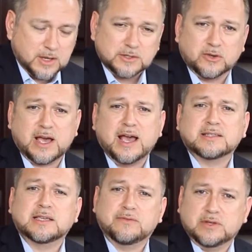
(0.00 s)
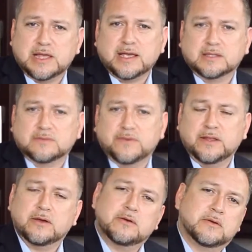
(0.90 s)
So guys, if you like this
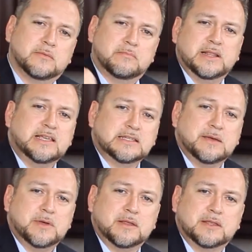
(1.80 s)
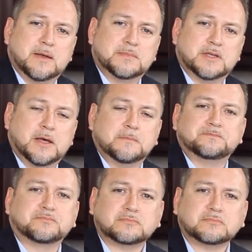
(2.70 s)
video, please give me a thumbs up.